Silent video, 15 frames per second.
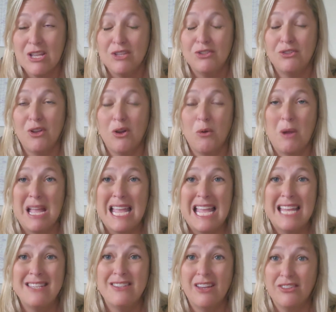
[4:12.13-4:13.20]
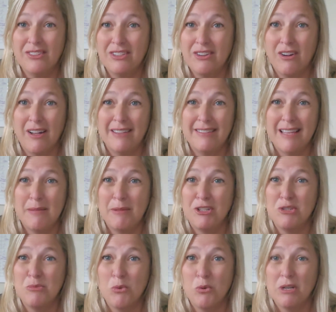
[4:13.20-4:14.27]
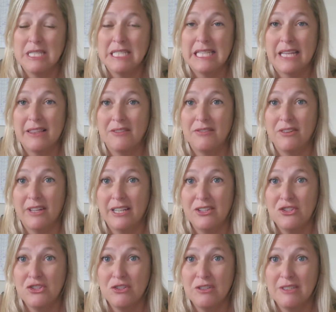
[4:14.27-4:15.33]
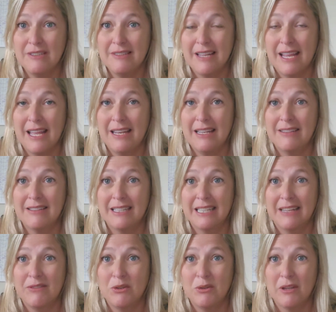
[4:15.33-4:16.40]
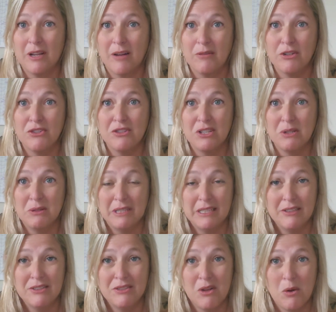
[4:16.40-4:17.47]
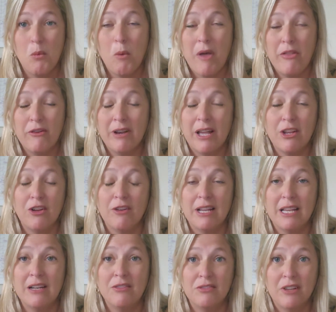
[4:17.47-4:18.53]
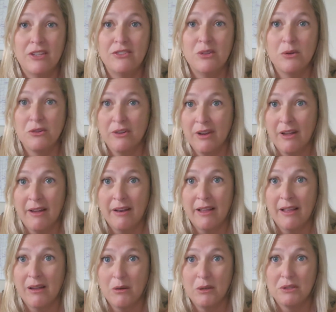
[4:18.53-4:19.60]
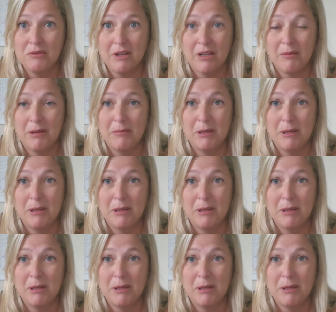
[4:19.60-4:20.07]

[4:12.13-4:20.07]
So it doesn't cost that much more to get the flood insurance, and it's going to give you the coverage that you need. So whether or not you're in a flood zone or not, I always recommend